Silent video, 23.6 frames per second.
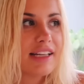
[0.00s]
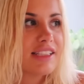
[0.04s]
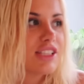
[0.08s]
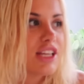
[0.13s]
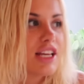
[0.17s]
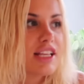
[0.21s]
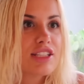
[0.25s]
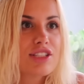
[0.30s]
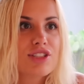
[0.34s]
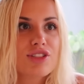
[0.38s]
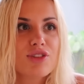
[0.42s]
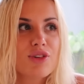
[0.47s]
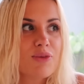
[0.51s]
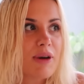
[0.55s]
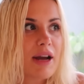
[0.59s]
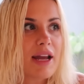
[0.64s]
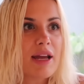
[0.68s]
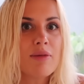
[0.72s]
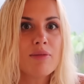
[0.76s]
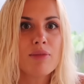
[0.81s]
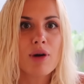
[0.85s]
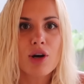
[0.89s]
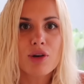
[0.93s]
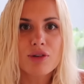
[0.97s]
It's the
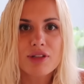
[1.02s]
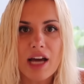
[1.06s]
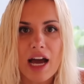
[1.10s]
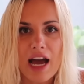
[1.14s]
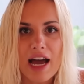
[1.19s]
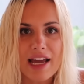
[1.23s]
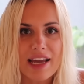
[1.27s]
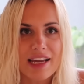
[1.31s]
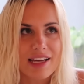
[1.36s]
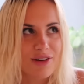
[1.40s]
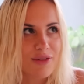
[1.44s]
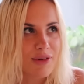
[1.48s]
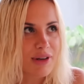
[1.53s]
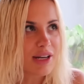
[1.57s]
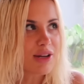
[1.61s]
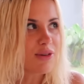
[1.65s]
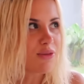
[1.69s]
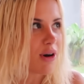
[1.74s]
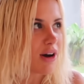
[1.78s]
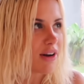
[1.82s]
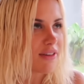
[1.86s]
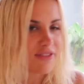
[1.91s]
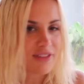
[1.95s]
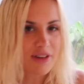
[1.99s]
rainbow diet. What do you
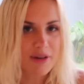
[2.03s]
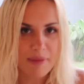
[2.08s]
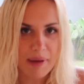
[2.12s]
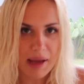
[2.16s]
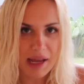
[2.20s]
want from